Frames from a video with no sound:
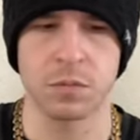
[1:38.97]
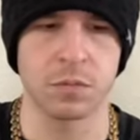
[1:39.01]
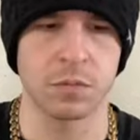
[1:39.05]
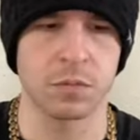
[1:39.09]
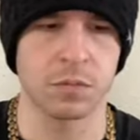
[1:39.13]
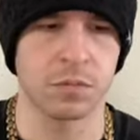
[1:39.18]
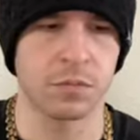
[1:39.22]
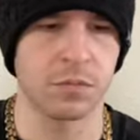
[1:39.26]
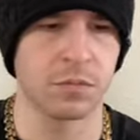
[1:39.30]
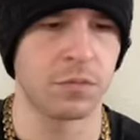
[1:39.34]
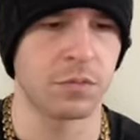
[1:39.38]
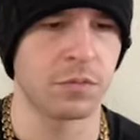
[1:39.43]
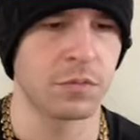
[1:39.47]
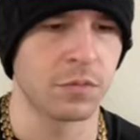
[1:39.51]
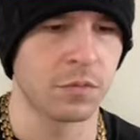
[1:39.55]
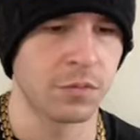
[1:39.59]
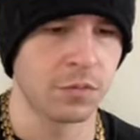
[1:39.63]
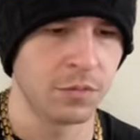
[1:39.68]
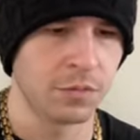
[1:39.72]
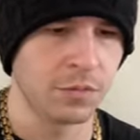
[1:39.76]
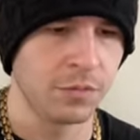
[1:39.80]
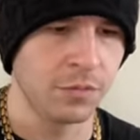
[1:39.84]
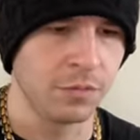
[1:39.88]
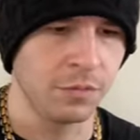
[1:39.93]

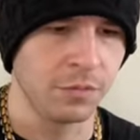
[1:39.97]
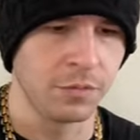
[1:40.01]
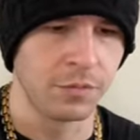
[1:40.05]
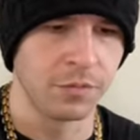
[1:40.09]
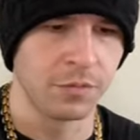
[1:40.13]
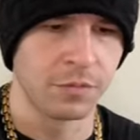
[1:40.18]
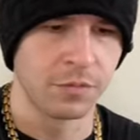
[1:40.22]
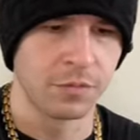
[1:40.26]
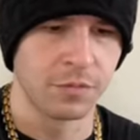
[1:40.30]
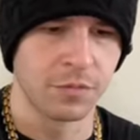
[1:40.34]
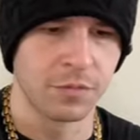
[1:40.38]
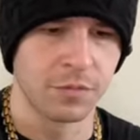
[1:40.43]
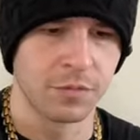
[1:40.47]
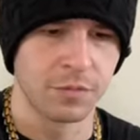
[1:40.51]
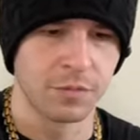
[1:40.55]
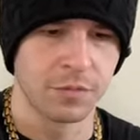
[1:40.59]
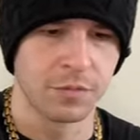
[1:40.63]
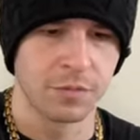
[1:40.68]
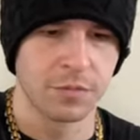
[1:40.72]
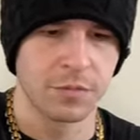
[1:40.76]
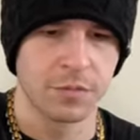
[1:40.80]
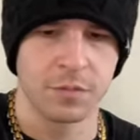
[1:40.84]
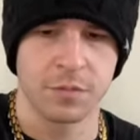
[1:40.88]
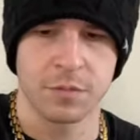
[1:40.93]

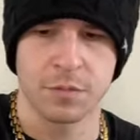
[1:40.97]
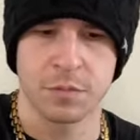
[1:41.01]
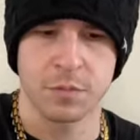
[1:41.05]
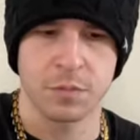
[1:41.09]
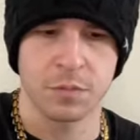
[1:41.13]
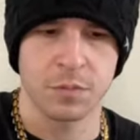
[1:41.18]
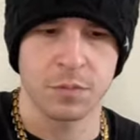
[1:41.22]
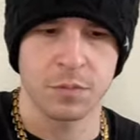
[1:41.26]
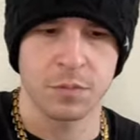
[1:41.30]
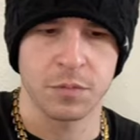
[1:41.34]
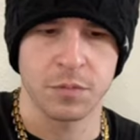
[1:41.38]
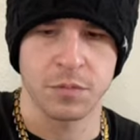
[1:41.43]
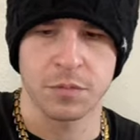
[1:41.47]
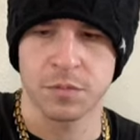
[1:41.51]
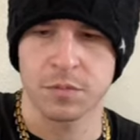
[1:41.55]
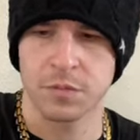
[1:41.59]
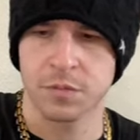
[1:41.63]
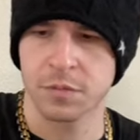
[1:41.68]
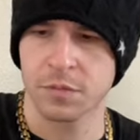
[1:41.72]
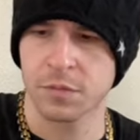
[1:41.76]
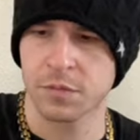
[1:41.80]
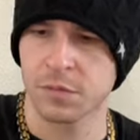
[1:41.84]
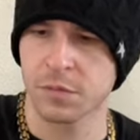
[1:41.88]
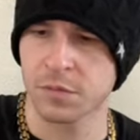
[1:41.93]

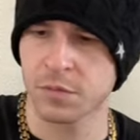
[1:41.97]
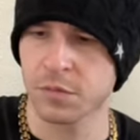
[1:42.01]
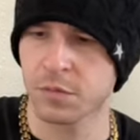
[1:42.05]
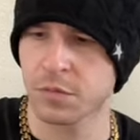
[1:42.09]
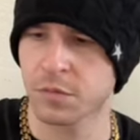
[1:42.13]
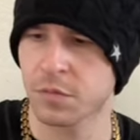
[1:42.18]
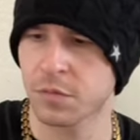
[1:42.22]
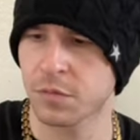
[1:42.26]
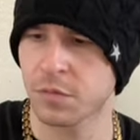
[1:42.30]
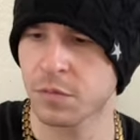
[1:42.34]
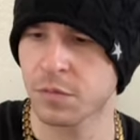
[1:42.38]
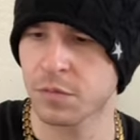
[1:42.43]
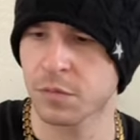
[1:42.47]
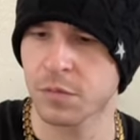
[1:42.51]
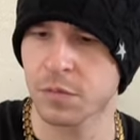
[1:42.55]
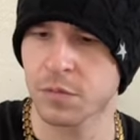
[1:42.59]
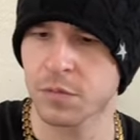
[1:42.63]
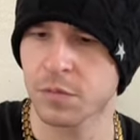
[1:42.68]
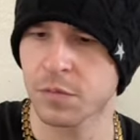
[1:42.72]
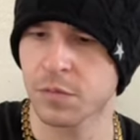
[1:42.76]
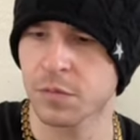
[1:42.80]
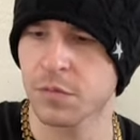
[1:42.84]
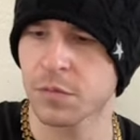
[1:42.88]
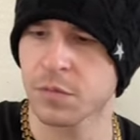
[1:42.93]

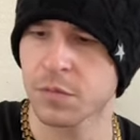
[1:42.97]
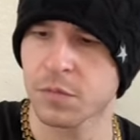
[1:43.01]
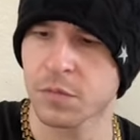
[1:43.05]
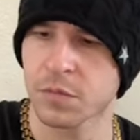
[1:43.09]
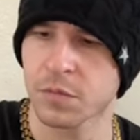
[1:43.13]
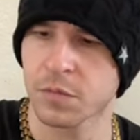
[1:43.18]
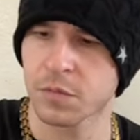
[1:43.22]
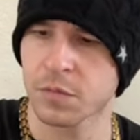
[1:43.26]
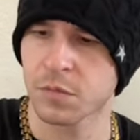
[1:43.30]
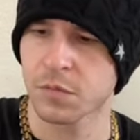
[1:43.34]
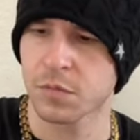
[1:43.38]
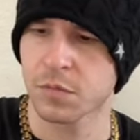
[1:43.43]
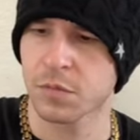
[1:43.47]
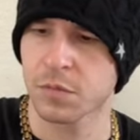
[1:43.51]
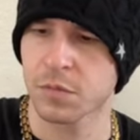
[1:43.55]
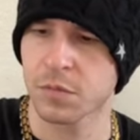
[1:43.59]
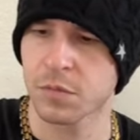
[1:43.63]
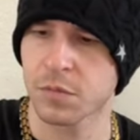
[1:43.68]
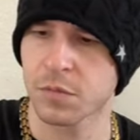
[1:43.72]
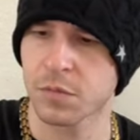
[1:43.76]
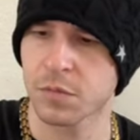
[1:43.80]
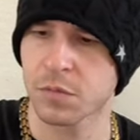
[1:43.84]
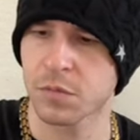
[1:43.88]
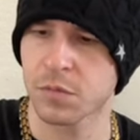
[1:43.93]

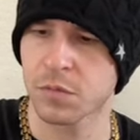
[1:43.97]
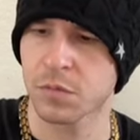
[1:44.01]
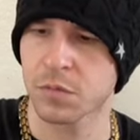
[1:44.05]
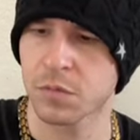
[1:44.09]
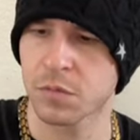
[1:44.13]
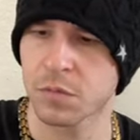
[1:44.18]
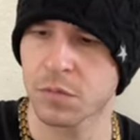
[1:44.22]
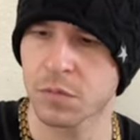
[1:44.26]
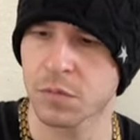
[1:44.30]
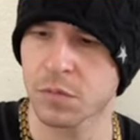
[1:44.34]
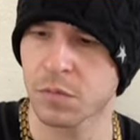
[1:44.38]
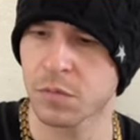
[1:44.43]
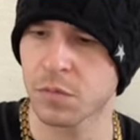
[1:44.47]
(no one is talking)